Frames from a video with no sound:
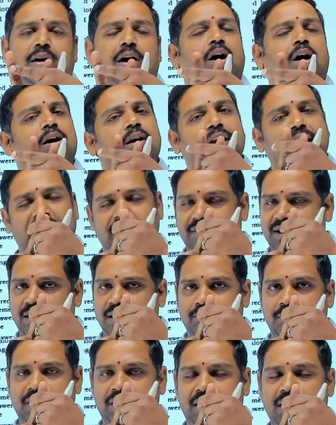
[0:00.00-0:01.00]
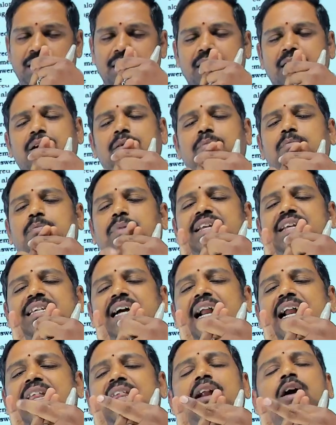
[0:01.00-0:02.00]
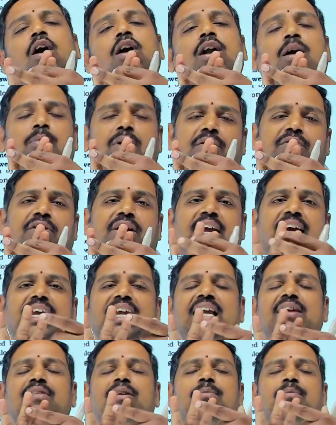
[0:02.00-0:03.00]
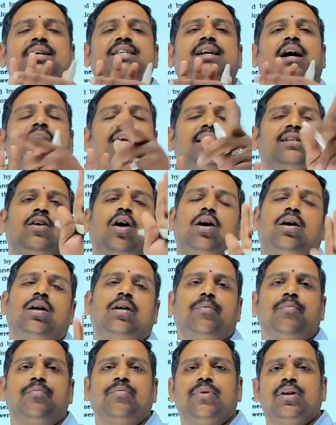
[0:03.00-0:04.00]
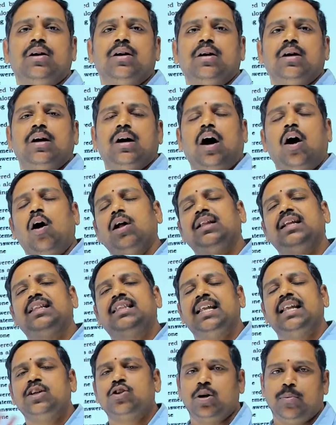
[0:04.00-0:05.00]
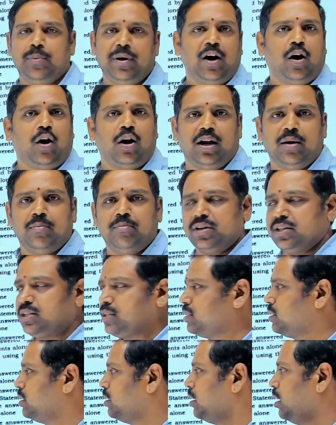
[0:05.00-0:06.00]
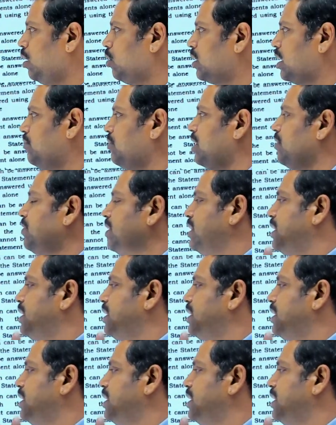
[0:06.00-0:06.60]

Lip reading: even number, plus another odd number if you take, even plus odd is odd. All the 3 should be odd numbers. Okay, verify these